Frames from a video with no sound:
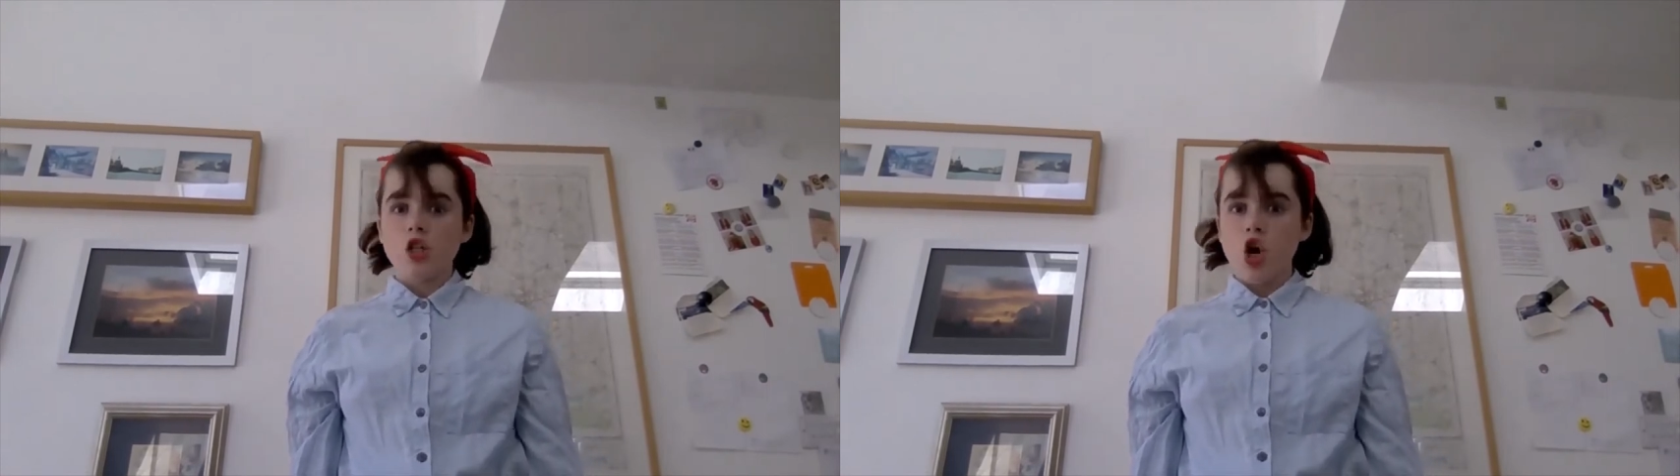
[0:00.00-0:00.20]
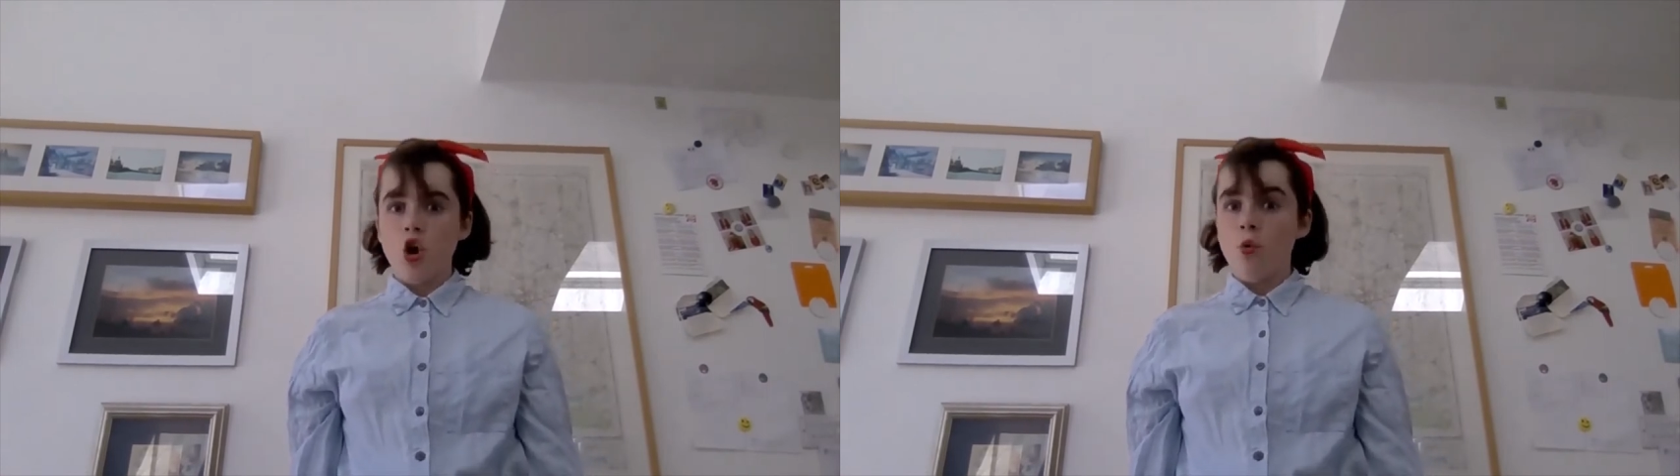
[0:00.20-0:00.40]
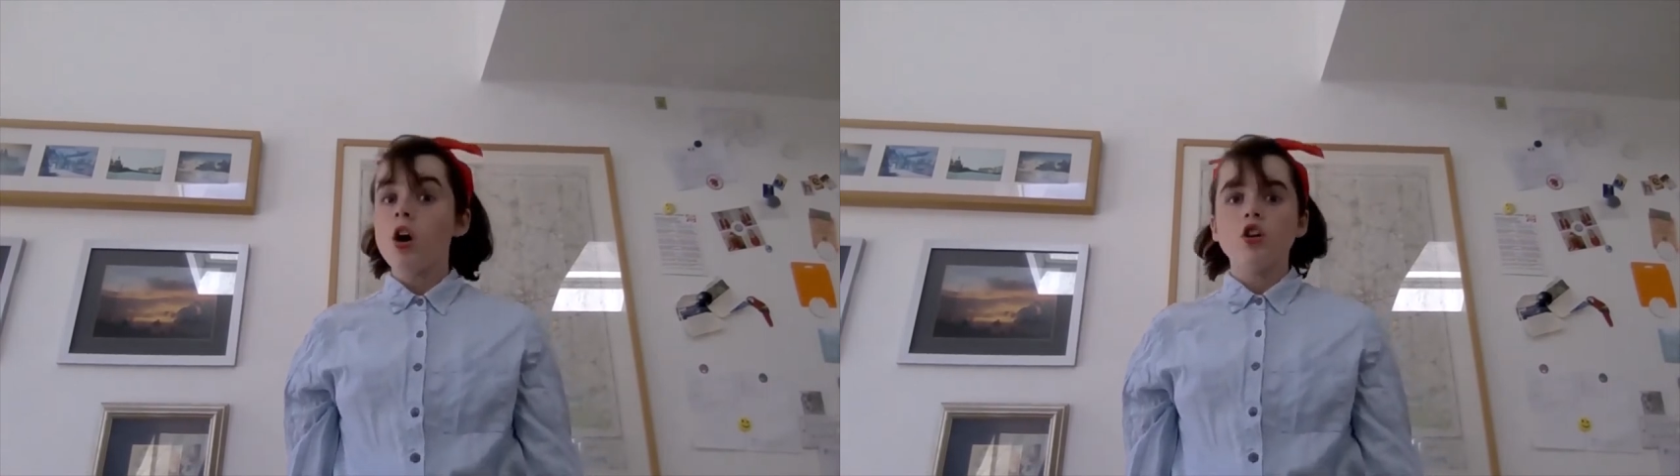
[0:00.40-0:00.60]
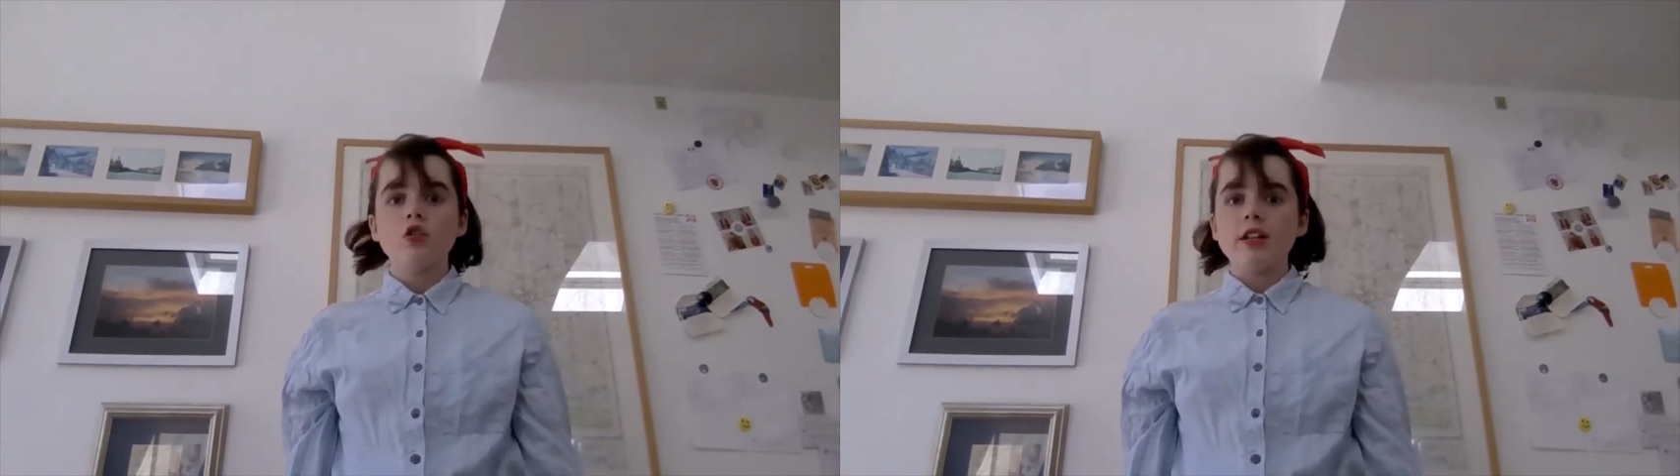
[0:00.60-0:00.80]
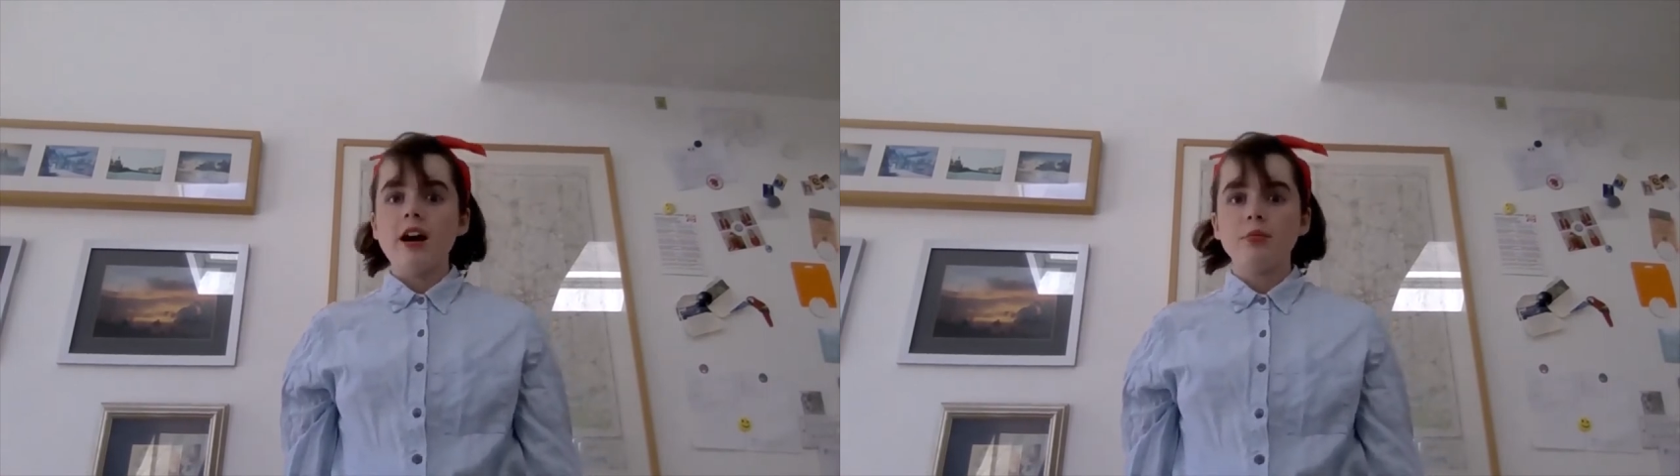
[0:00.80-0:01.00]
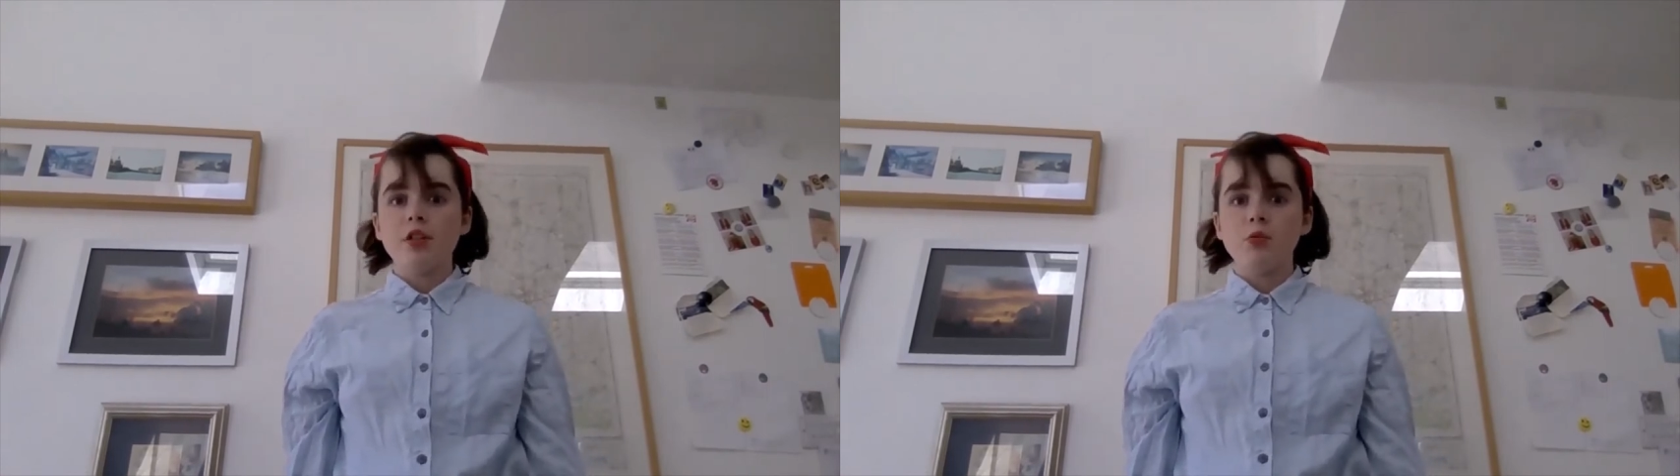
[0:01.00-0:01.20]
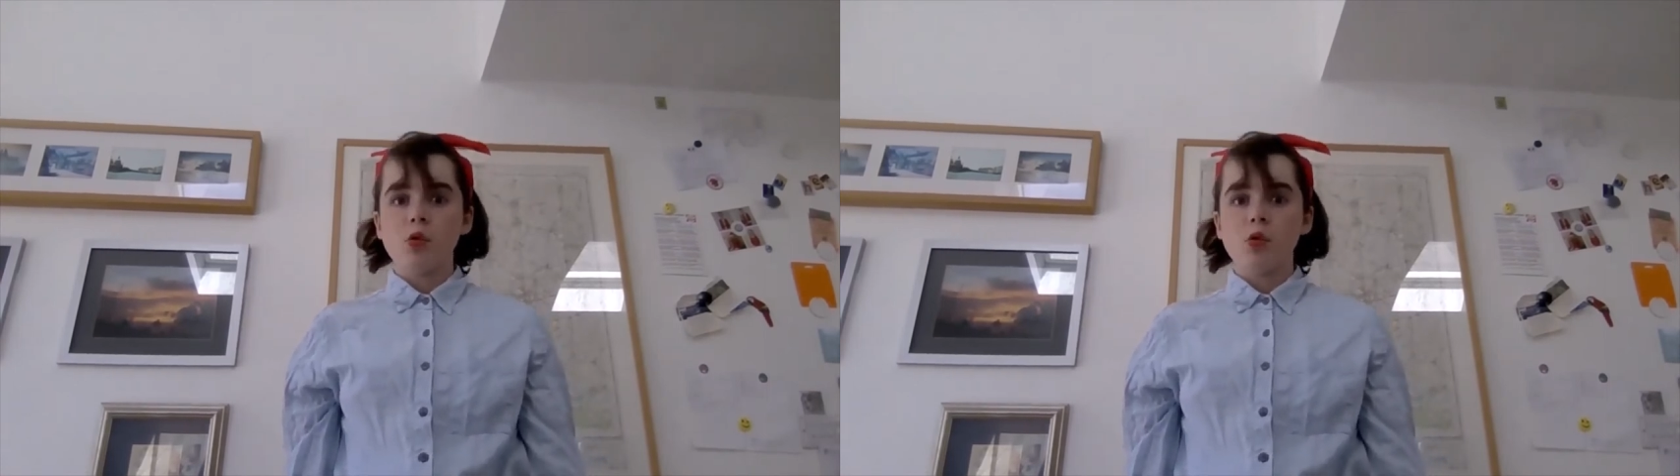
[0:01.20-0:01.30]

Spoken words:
No, not help in the